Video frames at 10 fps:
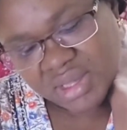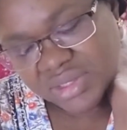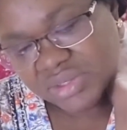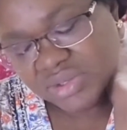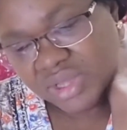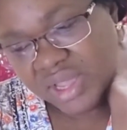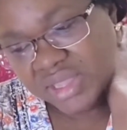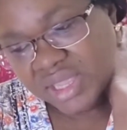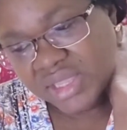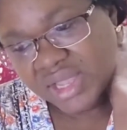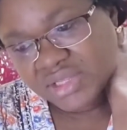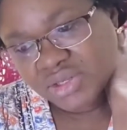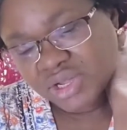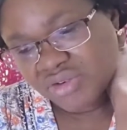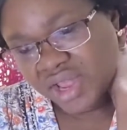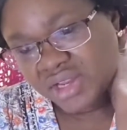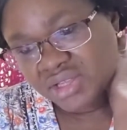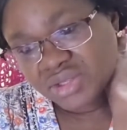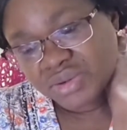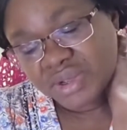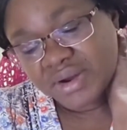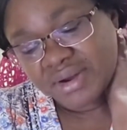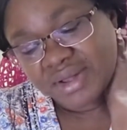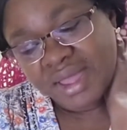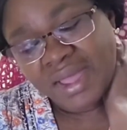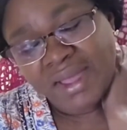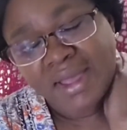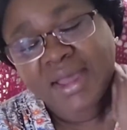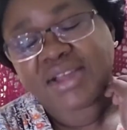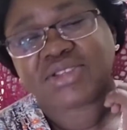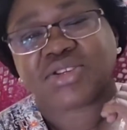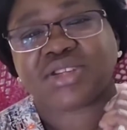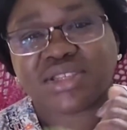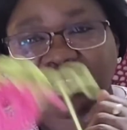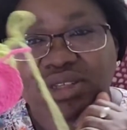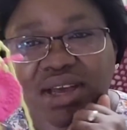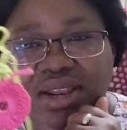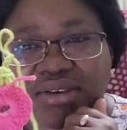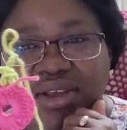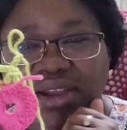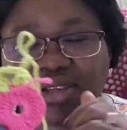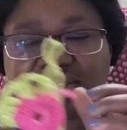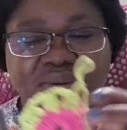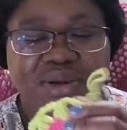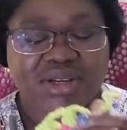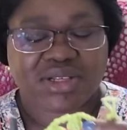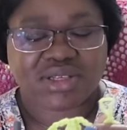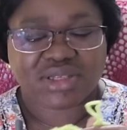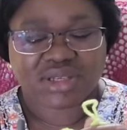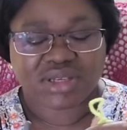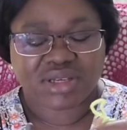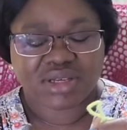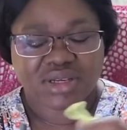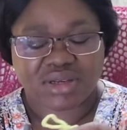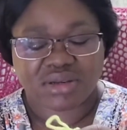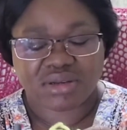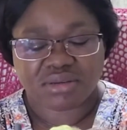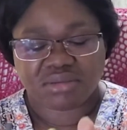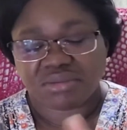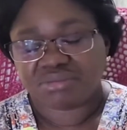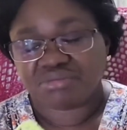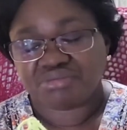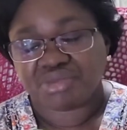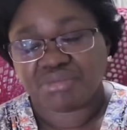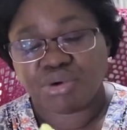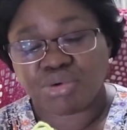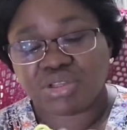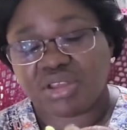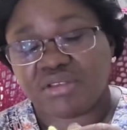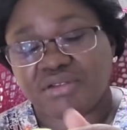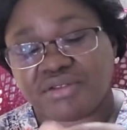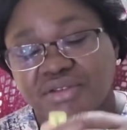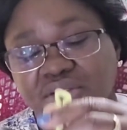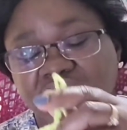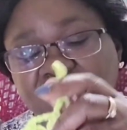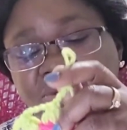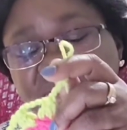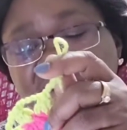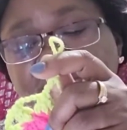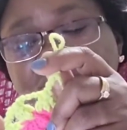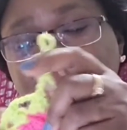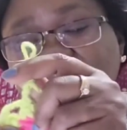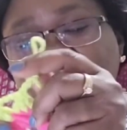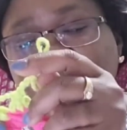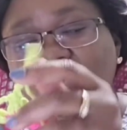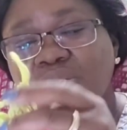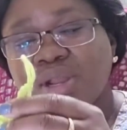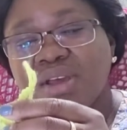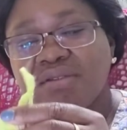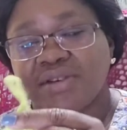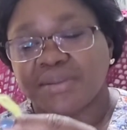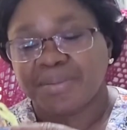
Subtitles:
So I think that's a granny square. So this is not a granny square, this is a motif, square motif or whatever.